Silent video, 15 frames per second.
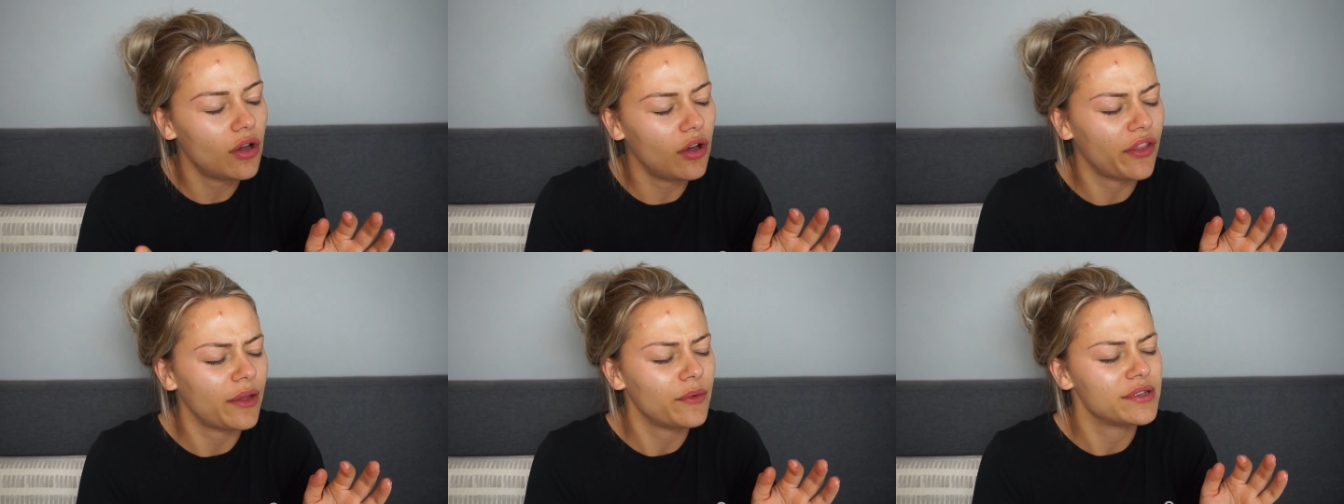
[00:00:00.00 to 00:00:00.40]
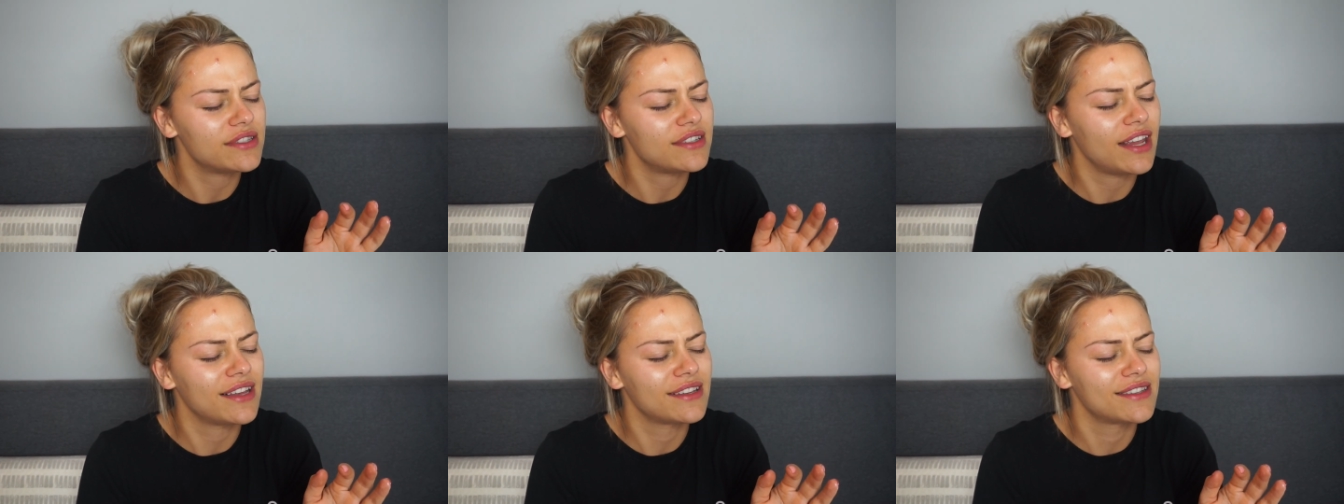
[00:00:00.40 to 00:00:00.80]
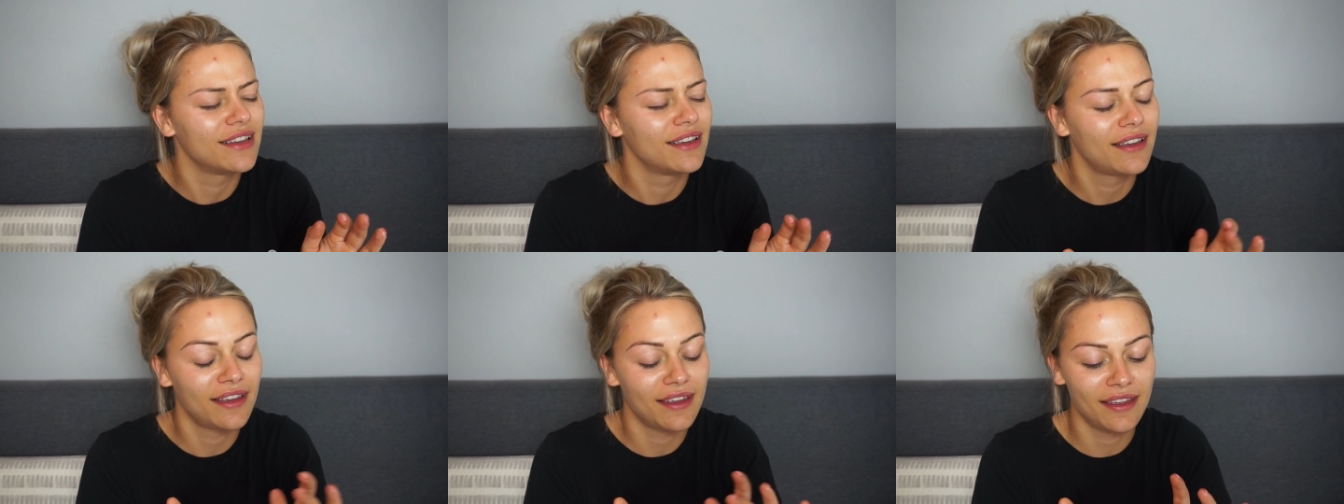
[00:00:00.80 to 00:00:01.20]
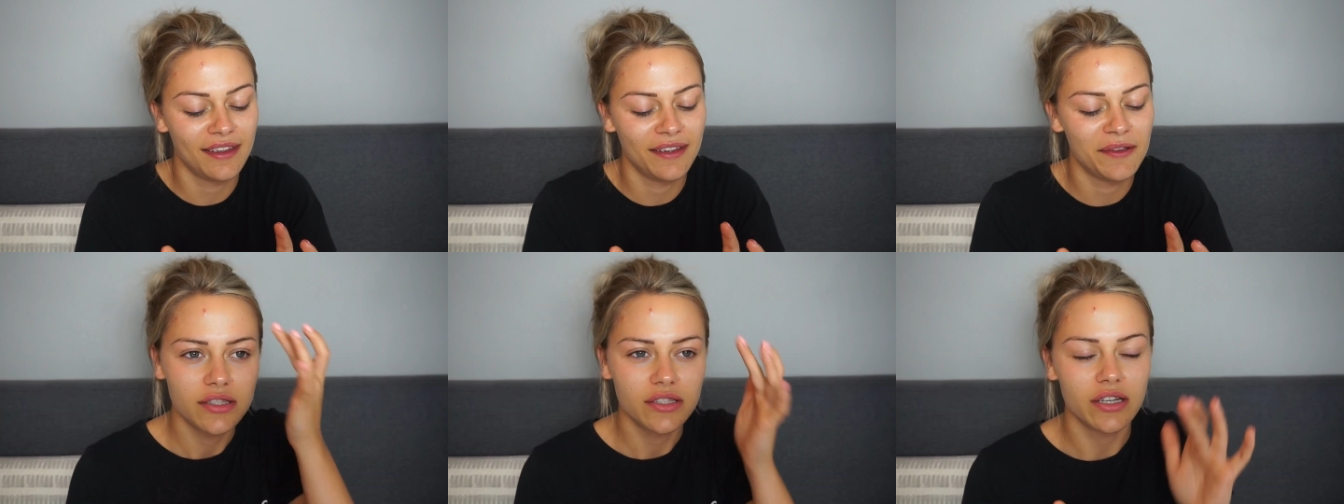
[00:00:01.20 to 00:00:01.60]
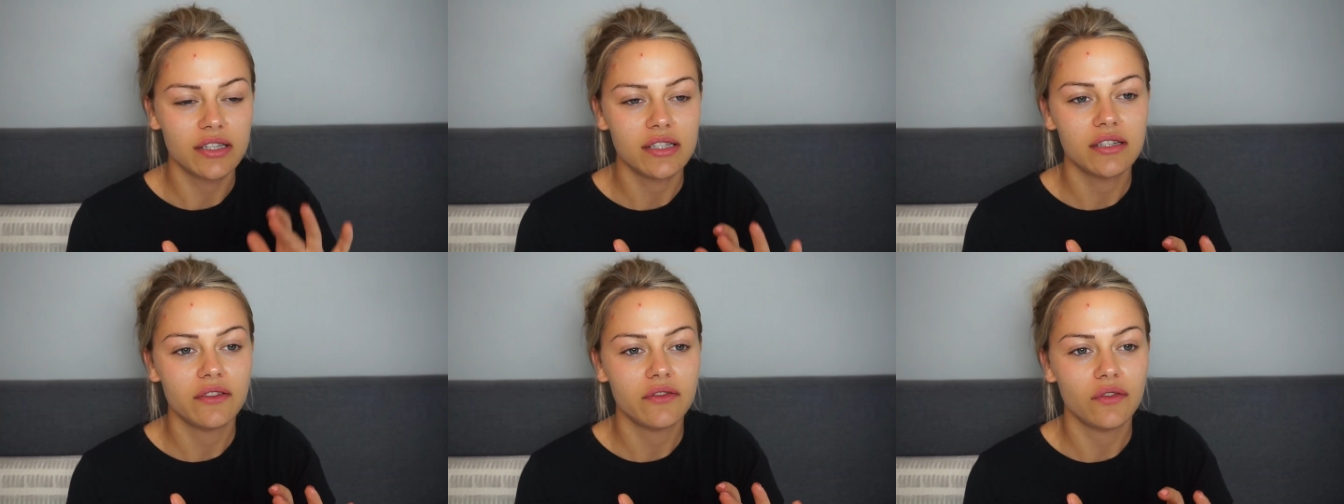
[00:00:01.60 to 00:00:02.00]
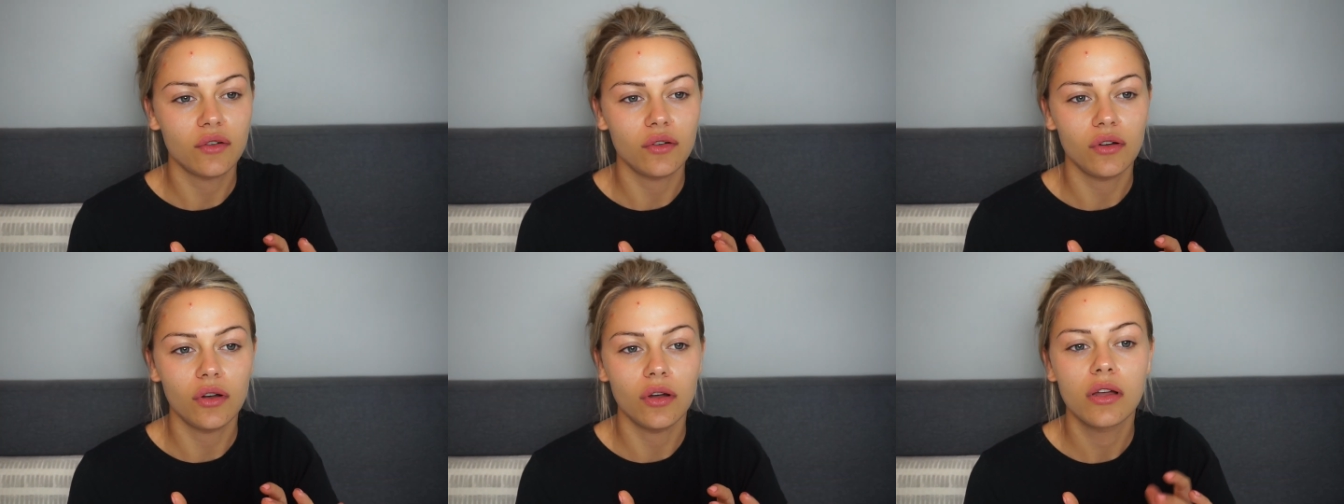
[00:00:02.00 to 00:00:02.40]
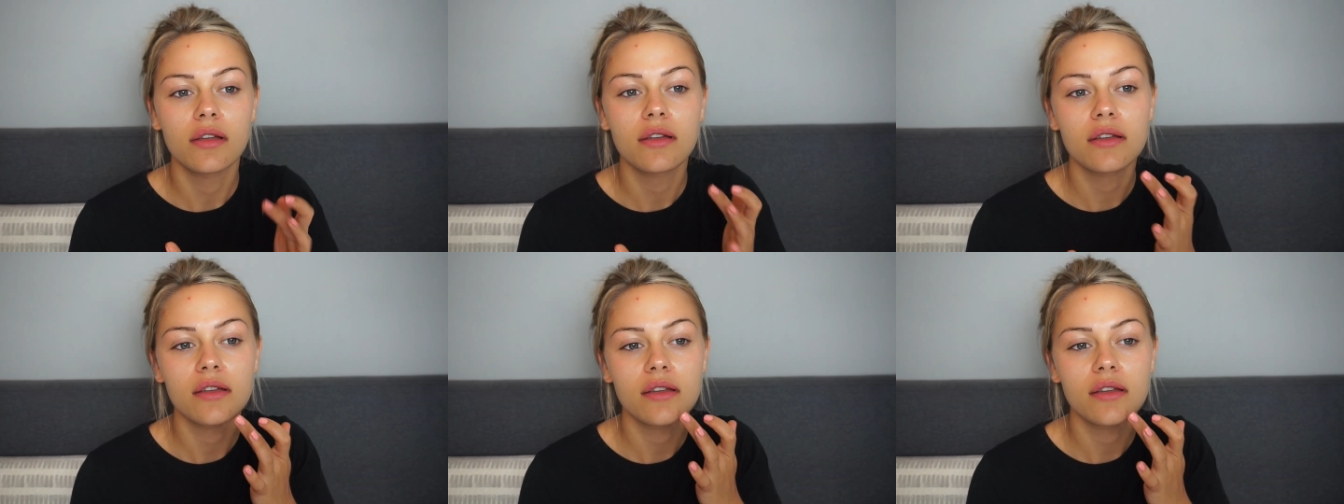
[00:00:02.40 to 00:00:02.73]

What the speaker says: Oh, that one stinks. Just for